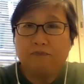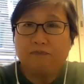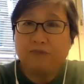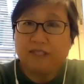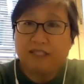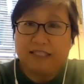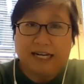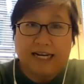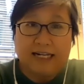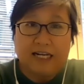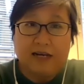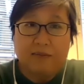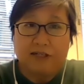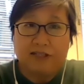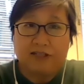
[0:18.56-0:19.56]
the
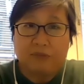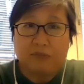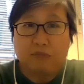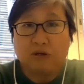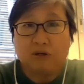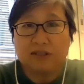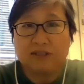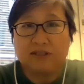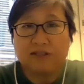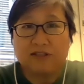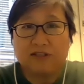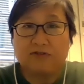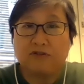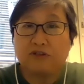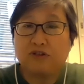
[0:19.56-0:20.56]
Dynamics and
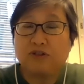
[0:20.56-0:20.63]
Processes for